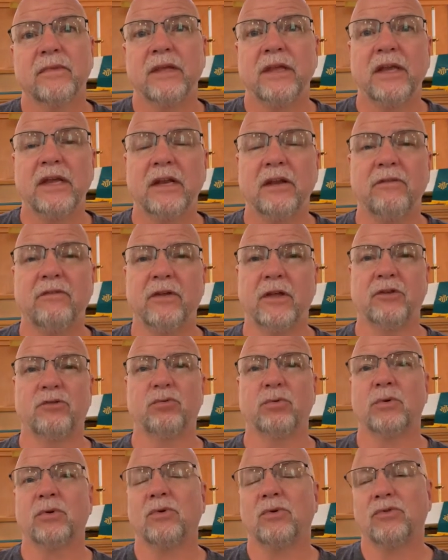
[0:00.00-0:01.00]

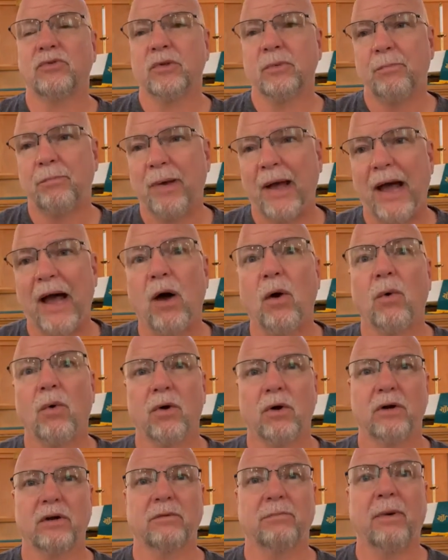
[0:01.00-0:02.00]
Individuals
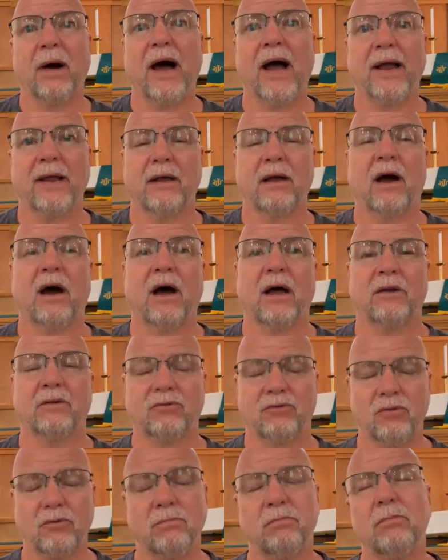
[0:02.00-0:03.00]
empowered by
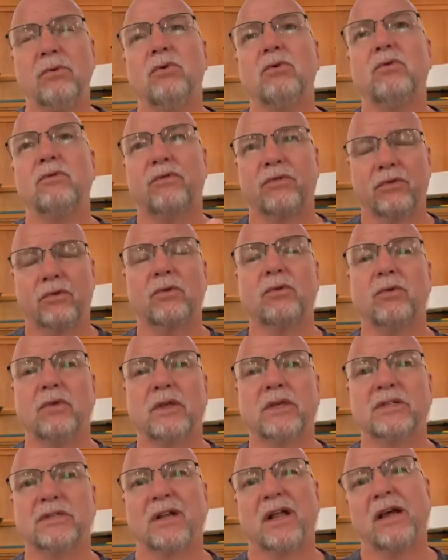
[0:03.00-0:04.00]
God to move through
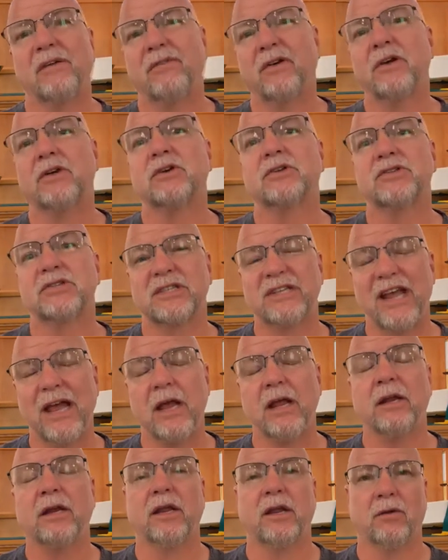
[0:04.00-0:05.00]
this life,
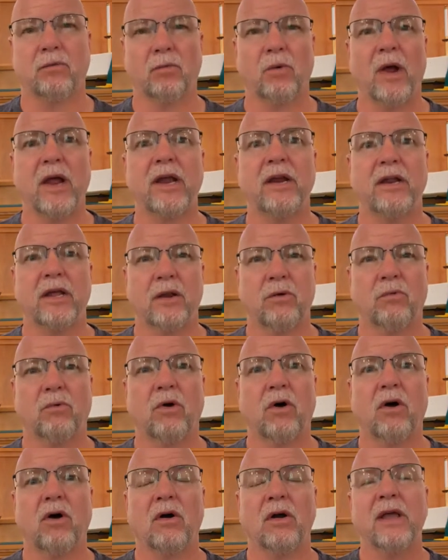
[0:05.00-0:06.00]
understanding right and
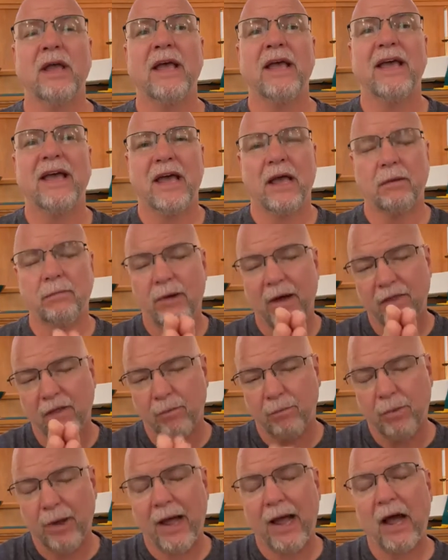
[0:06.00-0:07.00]
wrong, and by
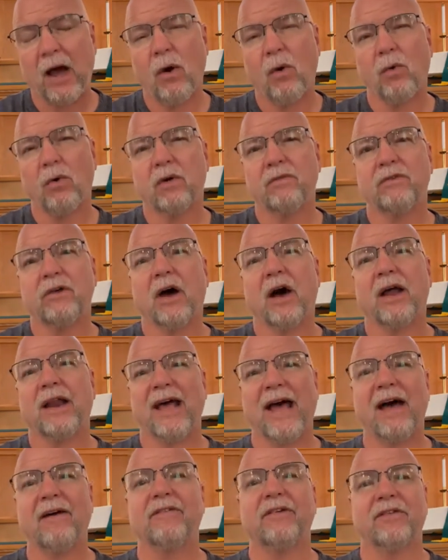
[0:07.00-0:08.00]
the power of God,
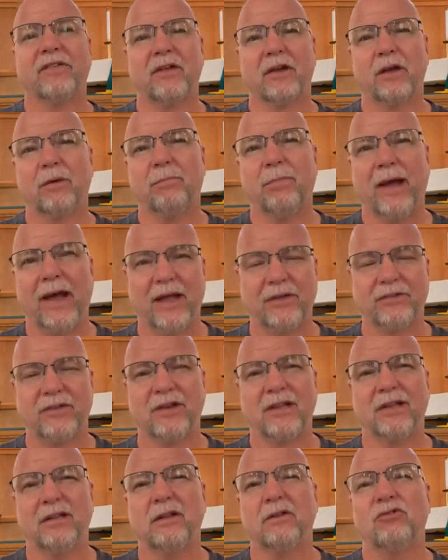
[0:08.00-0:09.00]
having the
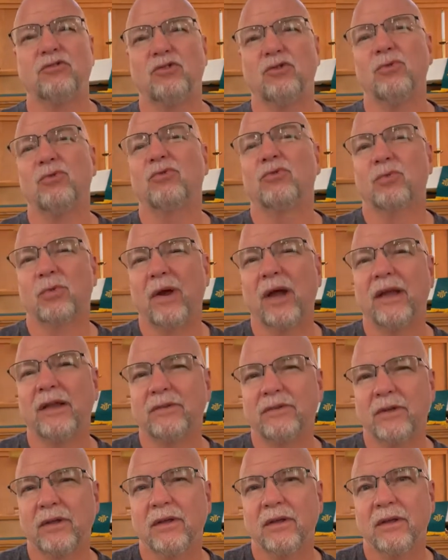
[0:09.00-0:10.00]
capacity to choose
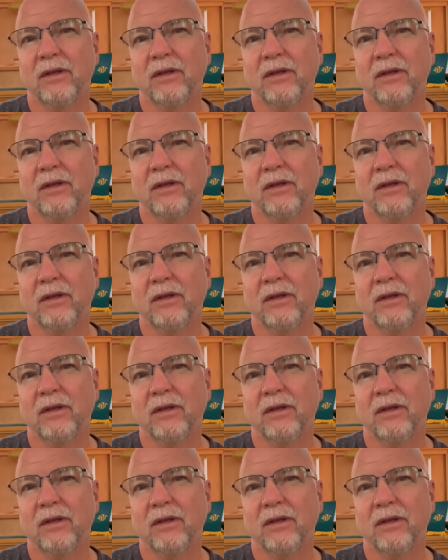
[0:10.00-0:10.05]
right.